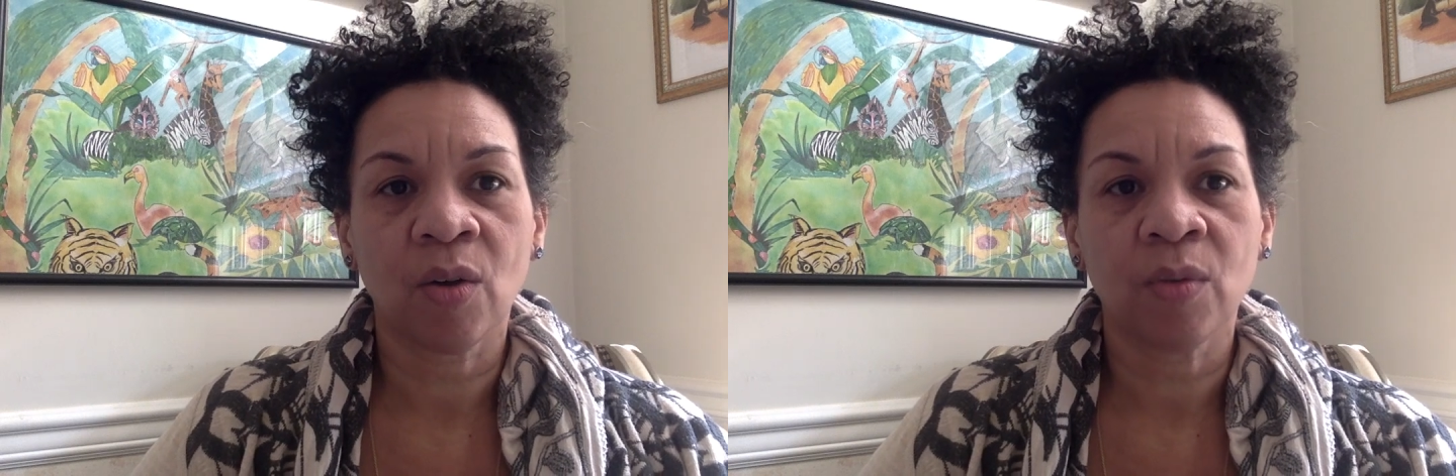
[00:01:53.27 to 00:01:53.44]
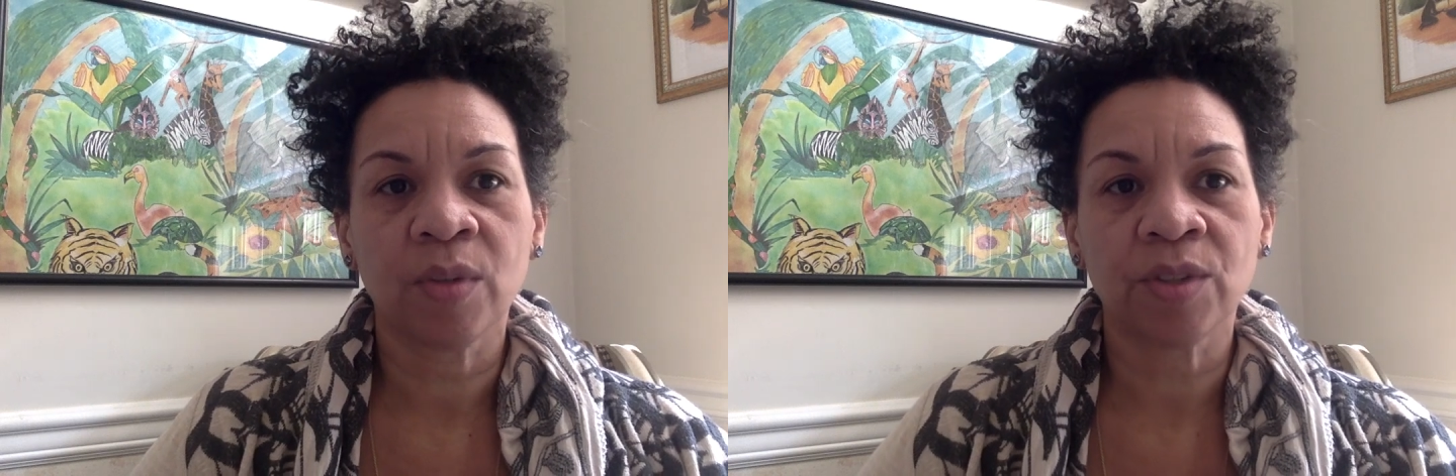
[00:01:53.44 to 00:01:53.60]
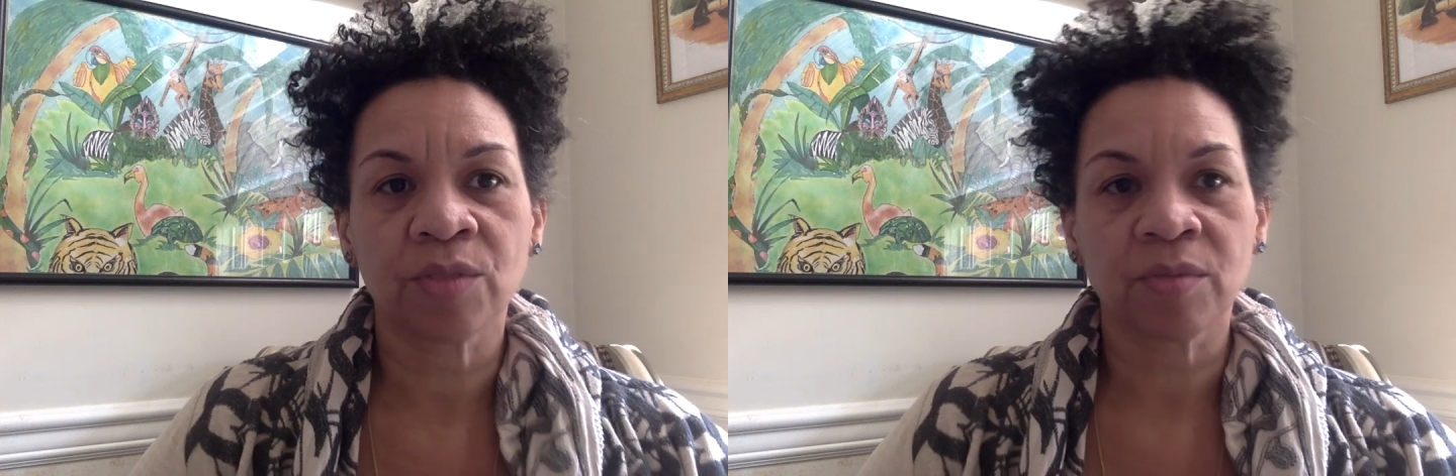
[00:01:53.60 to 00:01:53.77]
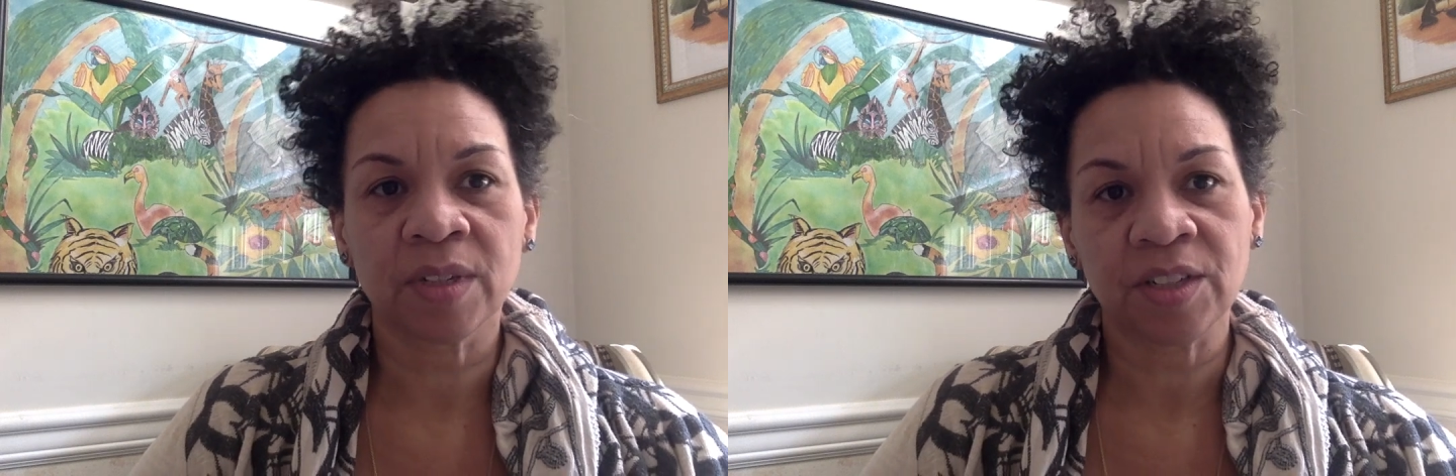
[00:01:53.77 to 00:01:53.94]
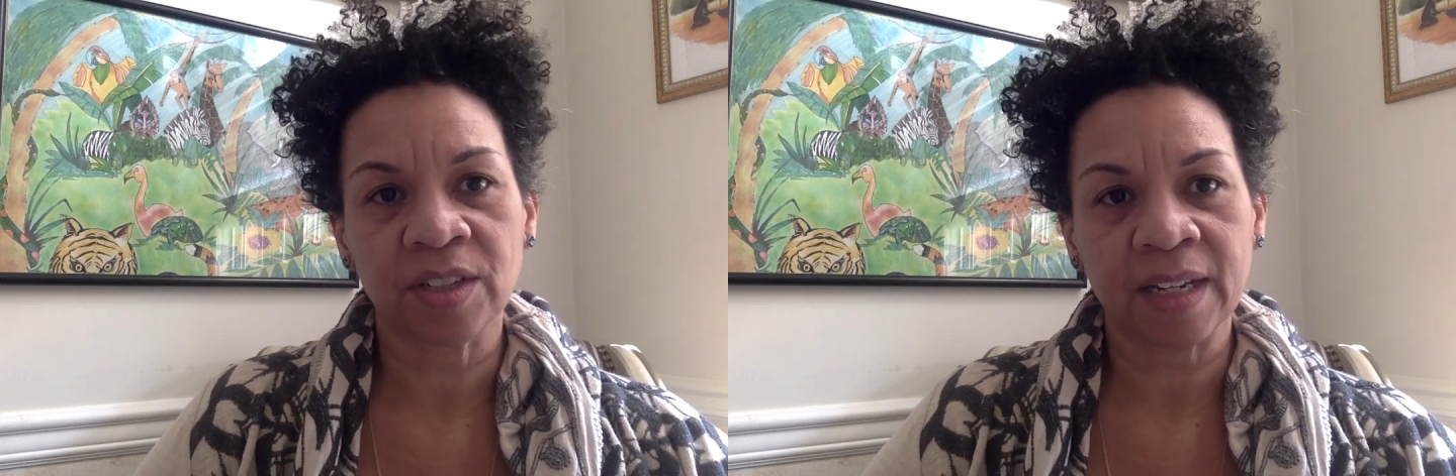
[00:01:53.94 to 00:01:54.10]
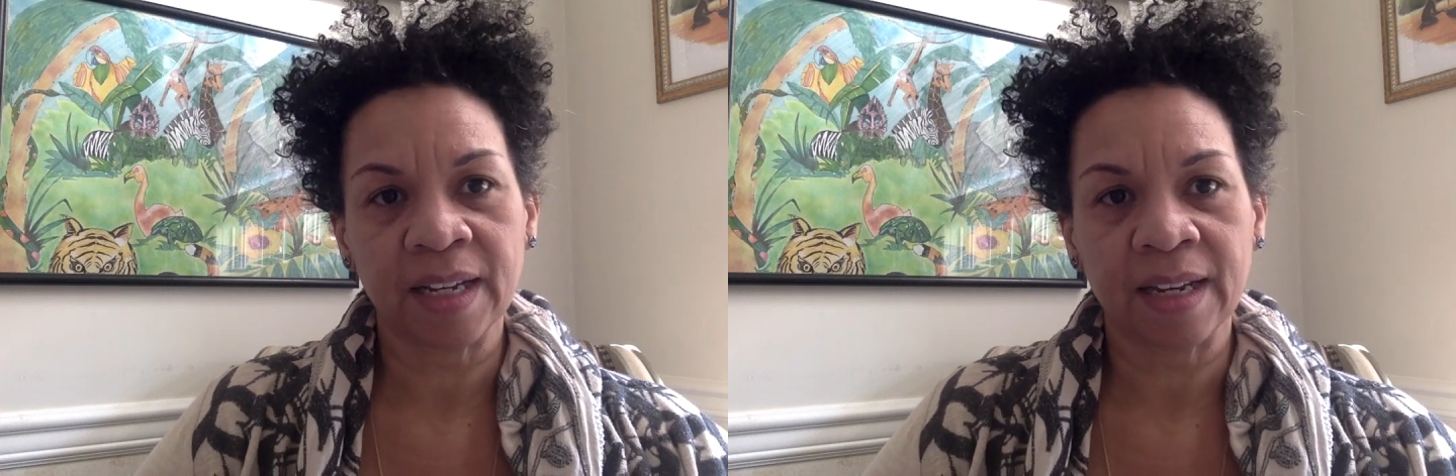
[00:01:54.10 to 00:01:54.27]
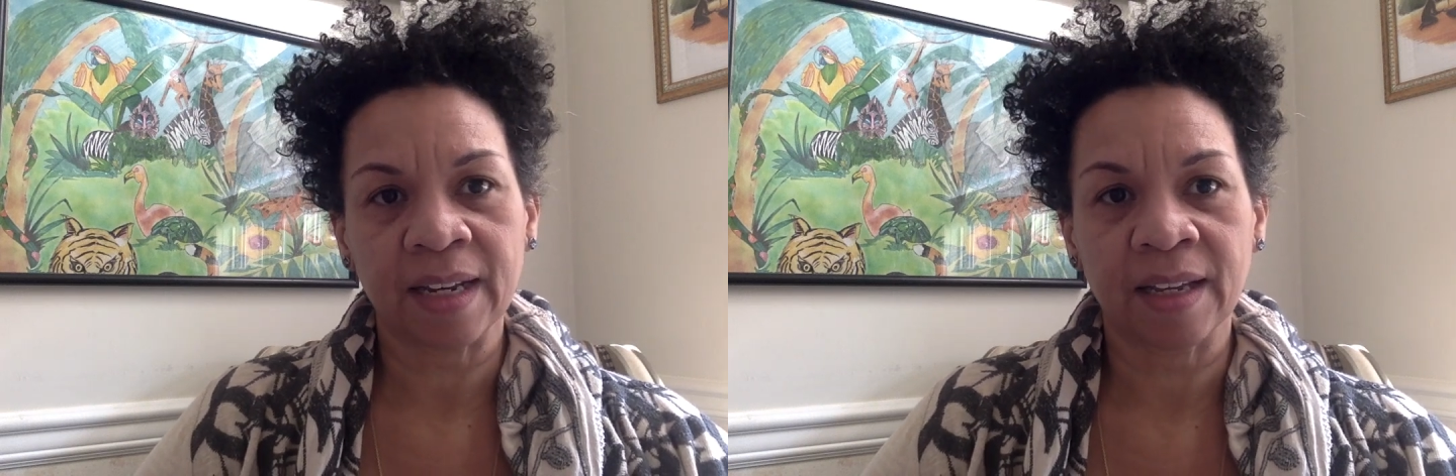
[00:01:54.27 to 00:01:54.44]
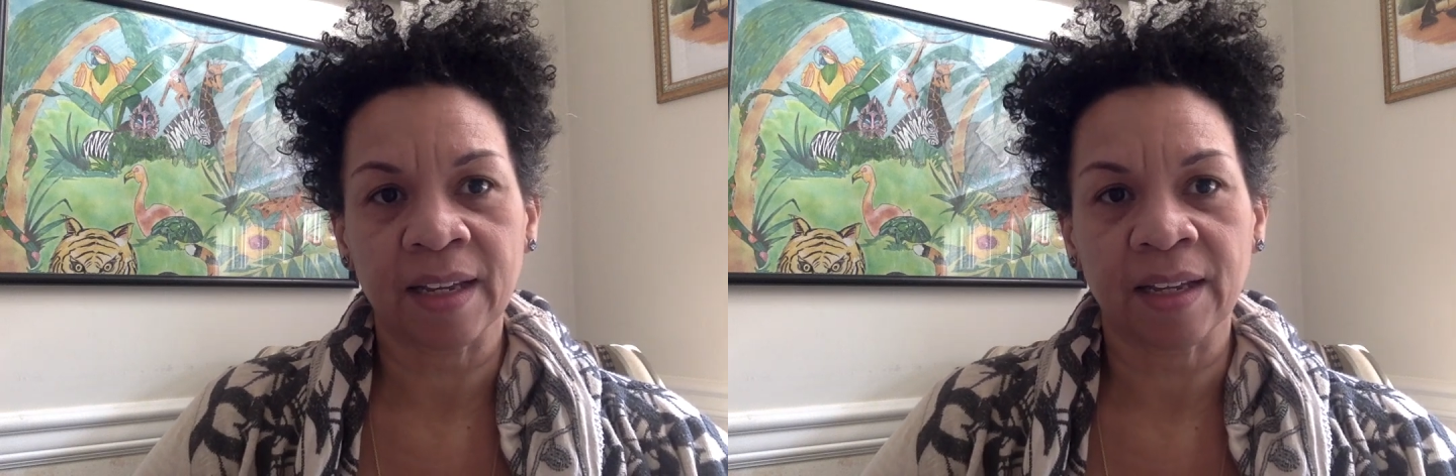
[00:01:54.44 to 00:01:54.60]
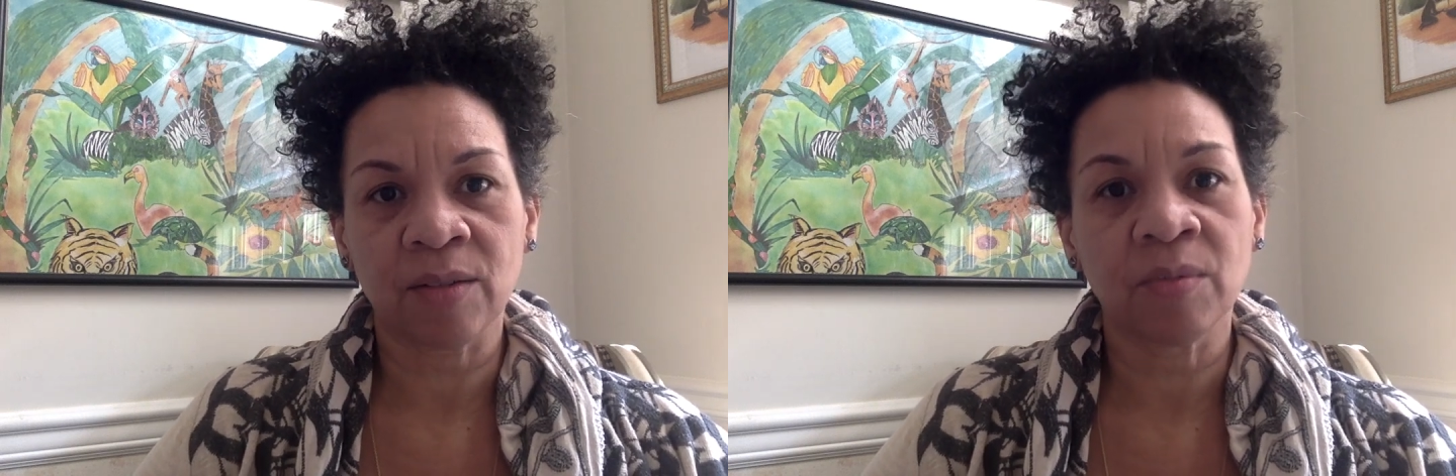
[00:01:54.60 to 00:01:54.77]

which originated